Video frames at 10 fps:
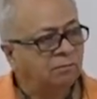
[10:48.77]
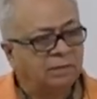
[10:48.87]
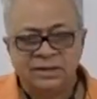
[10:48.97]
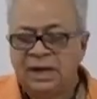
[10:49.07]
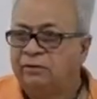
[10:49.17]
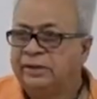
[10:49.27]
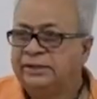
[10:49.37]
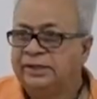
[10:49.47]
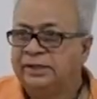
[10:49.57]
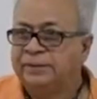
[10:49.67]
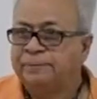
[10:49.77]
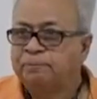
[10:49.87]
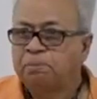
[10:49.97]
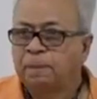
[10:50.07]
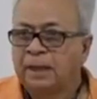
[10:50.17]
but now in the
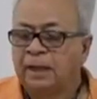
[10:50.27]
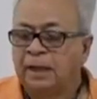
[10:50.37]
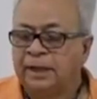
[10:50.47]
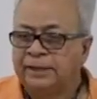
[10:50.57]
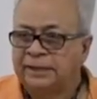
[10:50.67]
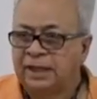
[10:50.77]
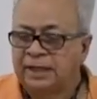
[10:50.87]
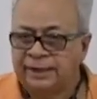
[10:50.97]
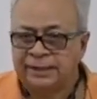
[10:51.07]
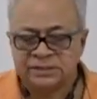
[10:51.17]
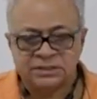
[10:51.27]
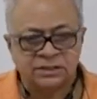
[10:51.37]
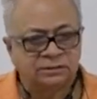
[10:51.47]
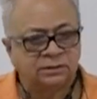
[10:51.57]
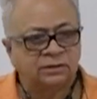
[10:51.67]
current
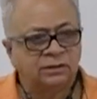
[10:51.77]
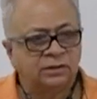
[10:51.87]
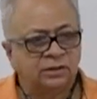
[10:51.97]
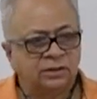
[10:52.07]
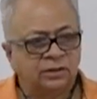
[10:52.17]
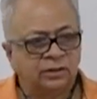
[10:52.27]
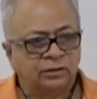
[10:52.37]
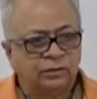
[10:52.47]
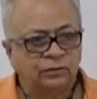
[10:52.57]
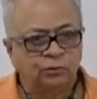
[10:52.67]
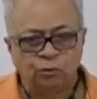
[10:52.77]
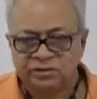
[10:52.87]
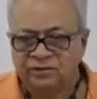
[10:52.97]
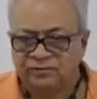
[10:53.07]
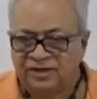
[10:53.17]

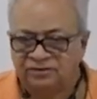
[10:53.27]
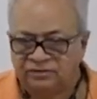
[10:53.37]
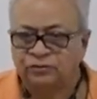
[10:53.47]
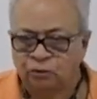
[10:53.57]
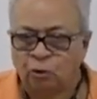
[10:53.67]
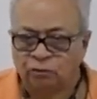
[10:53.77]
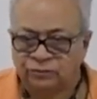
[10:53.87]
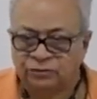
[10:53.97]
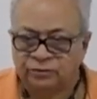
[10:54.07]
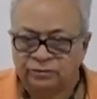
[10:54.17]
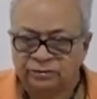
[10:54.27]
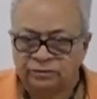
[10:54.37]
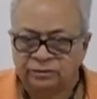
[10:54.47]
social science discourse,